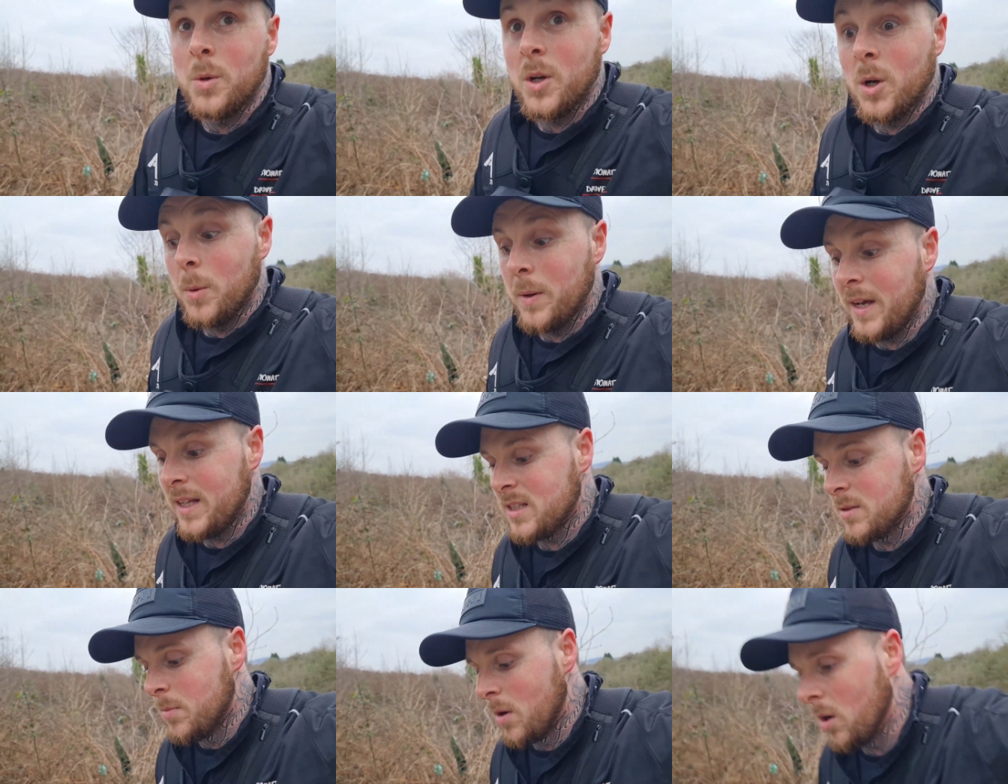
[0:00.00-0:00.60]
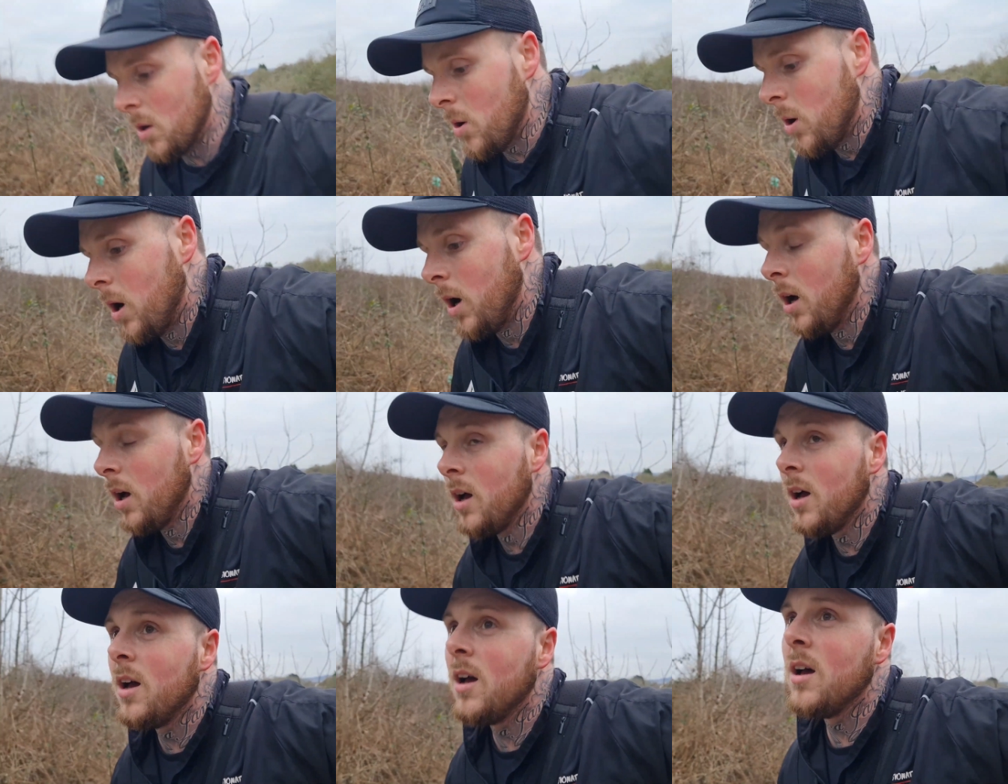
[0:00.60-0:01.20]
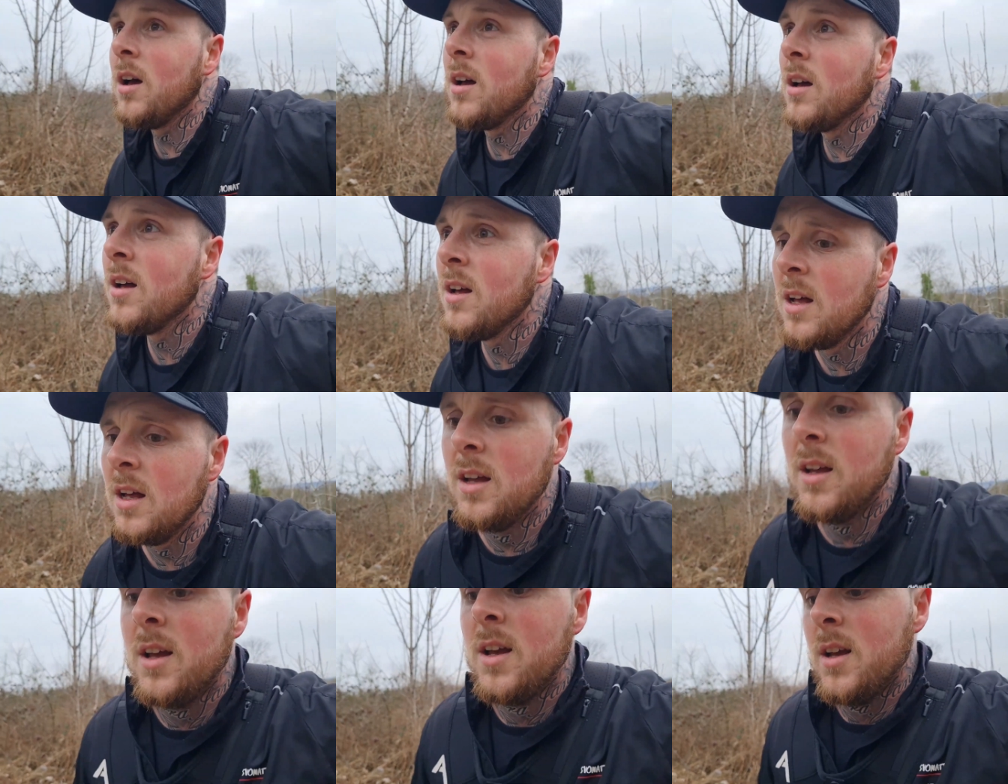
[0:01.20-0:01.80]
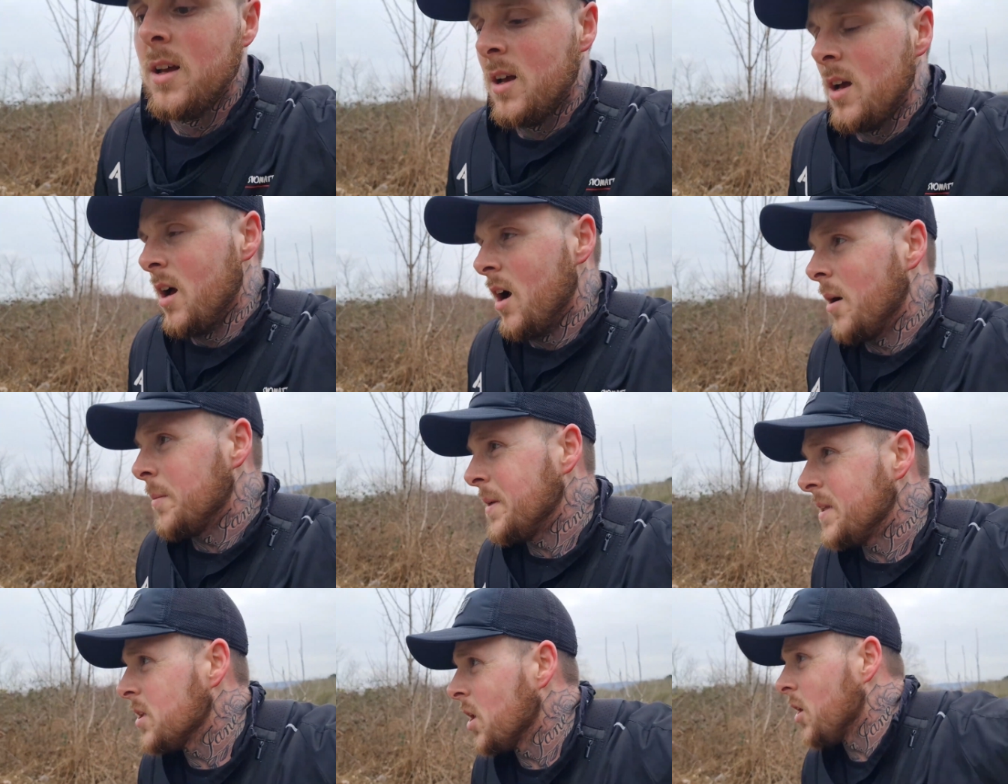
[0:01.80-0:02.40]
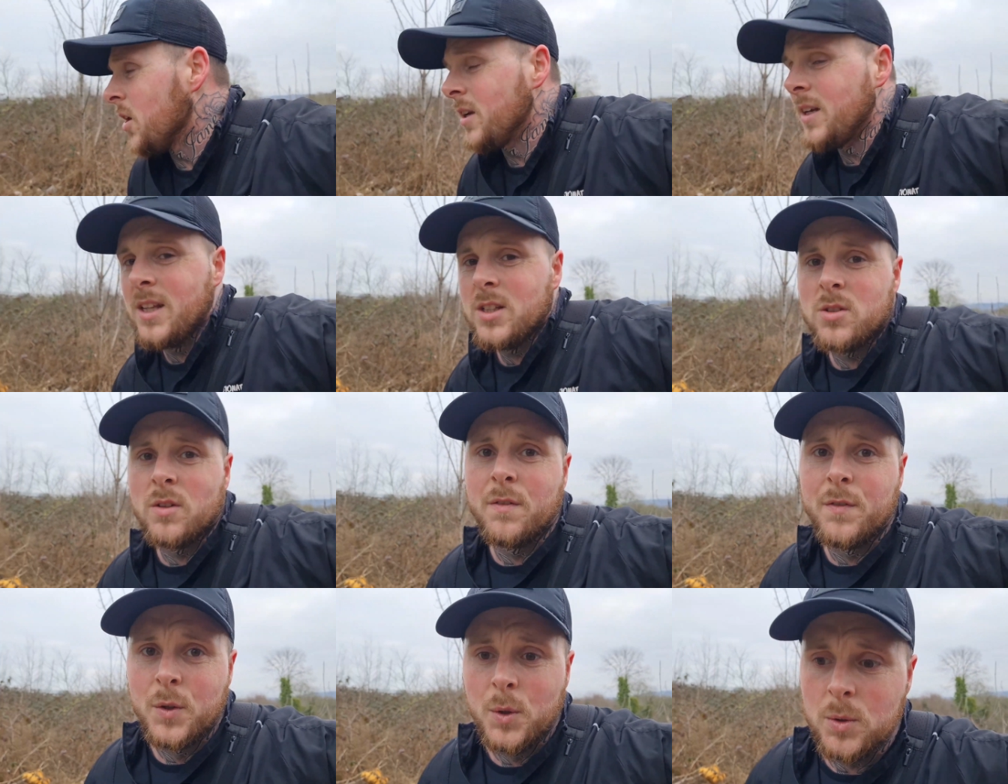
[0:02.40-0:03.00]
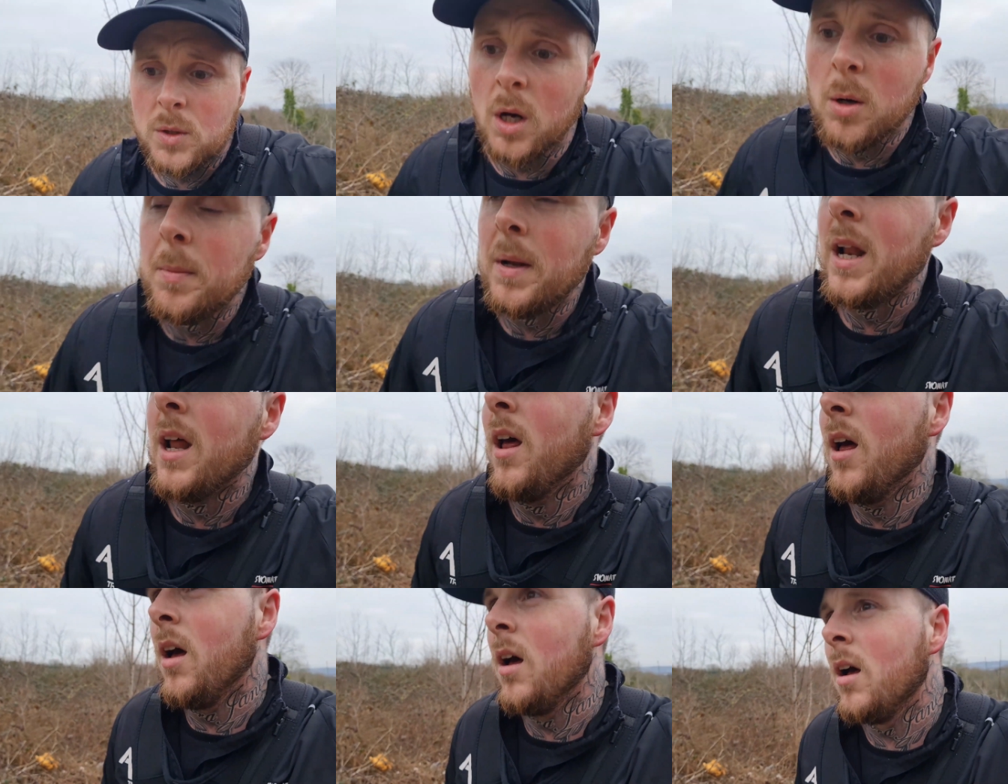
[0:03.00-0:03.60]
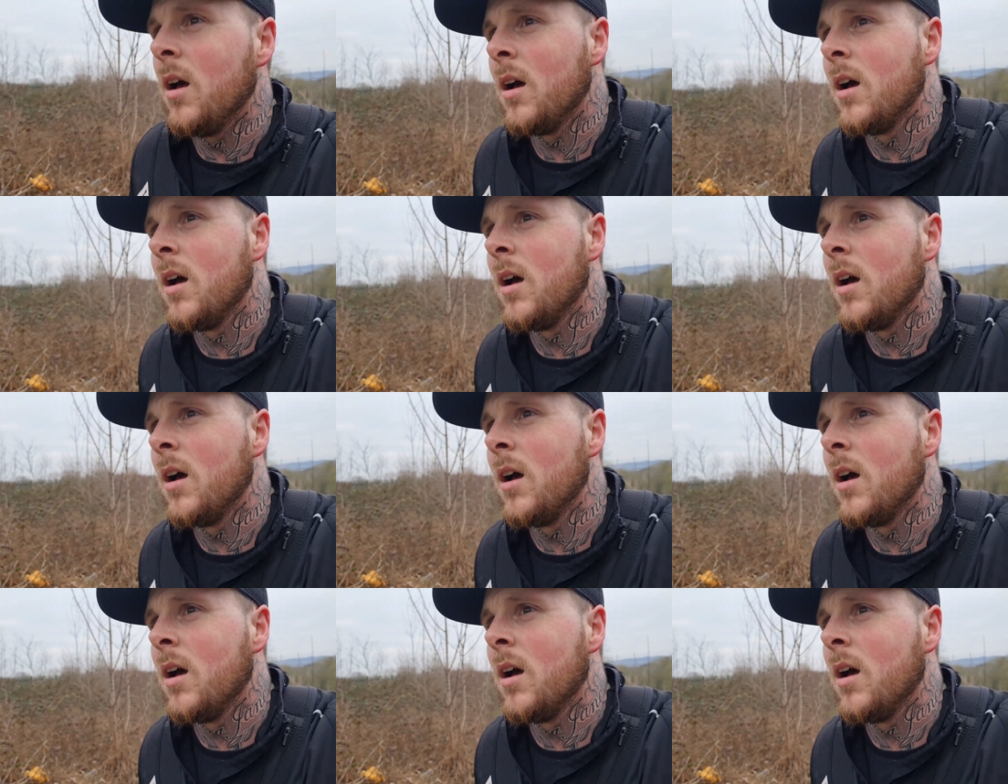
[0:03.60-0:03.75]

we go again tomorrow I mean Dyer needs some food though man